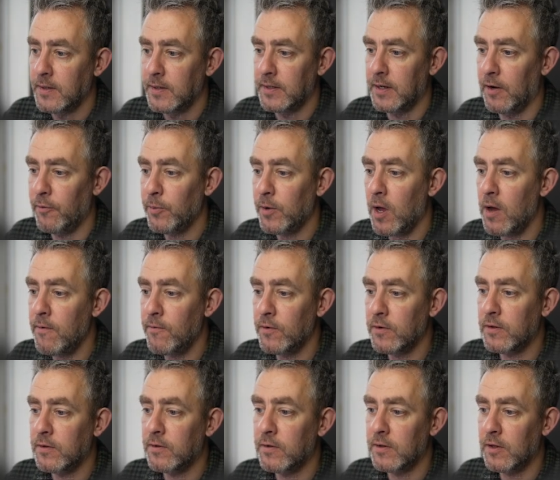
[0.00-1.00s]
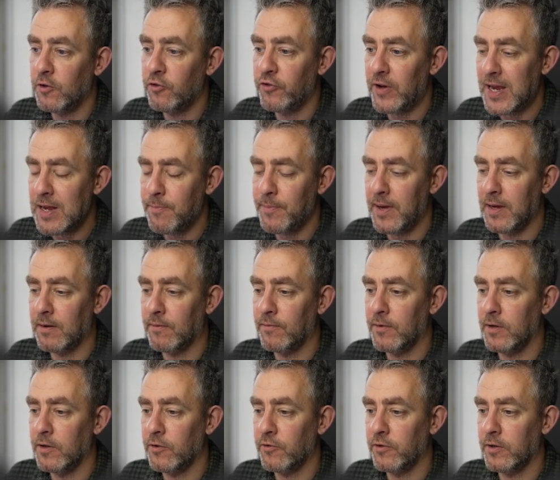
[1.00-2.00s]
Now if we go over to the JPEG
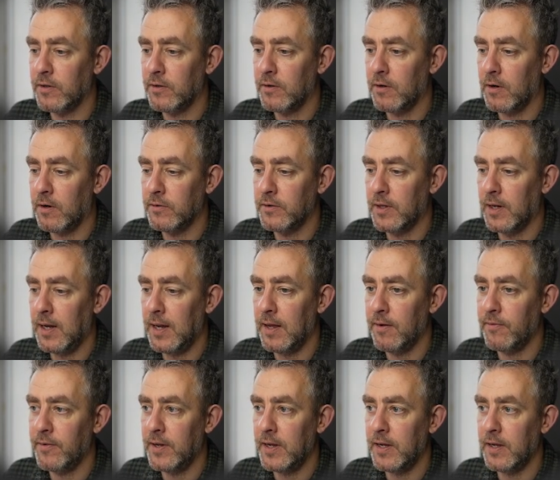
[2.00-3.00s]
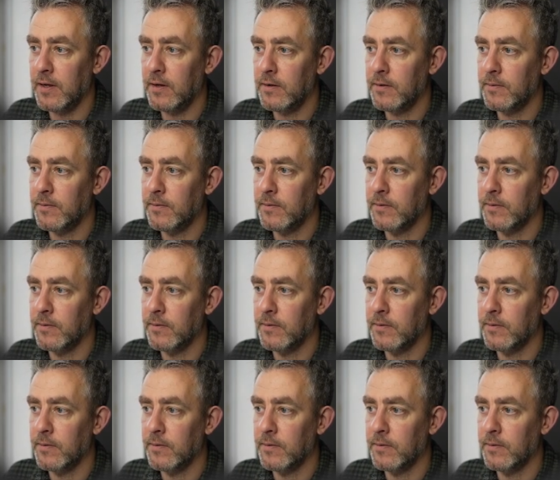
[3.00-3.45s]
version on the left here,